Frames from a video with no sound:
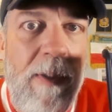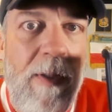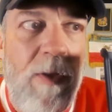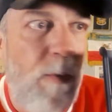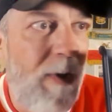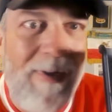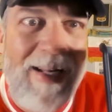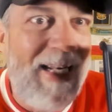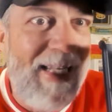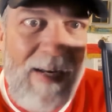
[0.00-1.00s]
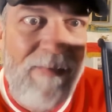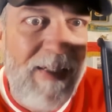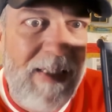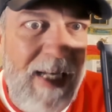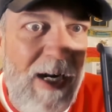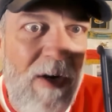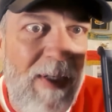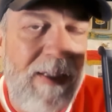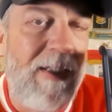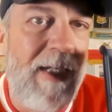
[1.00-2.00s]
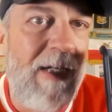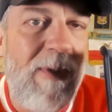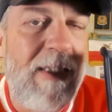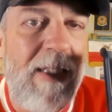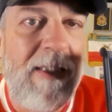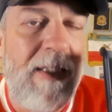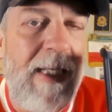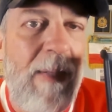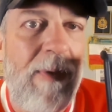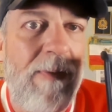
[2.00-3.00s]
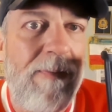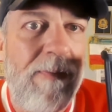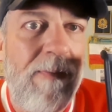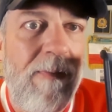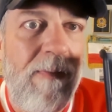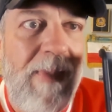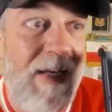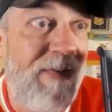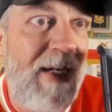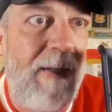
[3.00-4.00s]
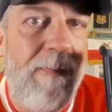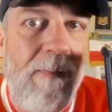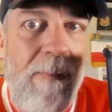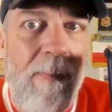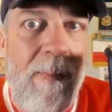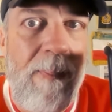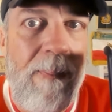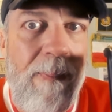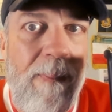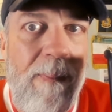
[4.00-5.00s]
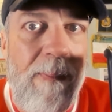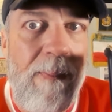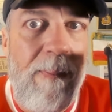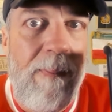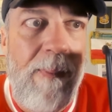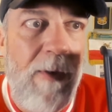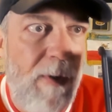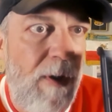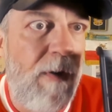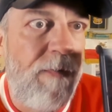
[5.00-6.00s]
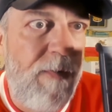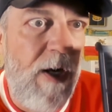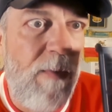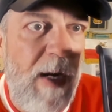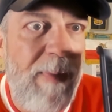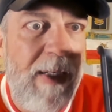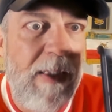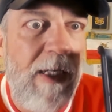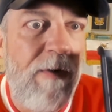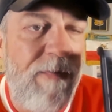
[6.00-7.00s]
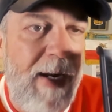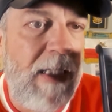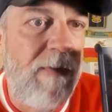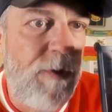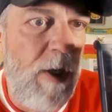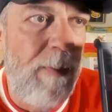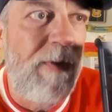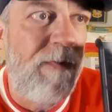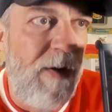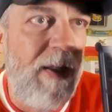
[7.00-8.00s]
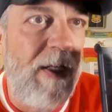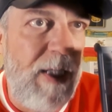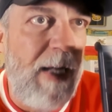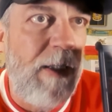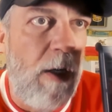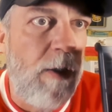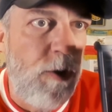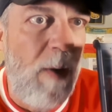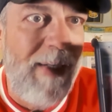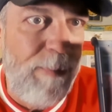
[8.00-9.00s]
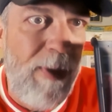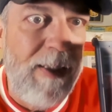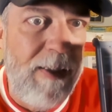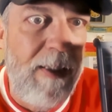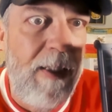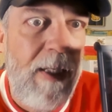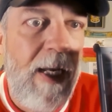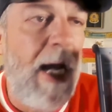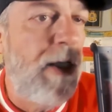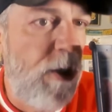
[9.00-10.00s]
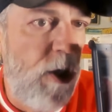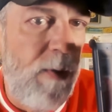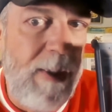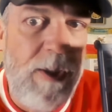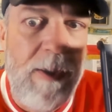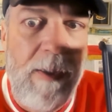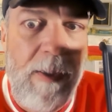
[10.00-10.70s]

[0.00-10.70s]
There weren't a lot of leftist terrorists on January 6th at the Capitol, if any. They were all far right because they were fans of Trump. And Donald Trump, as president, encouraged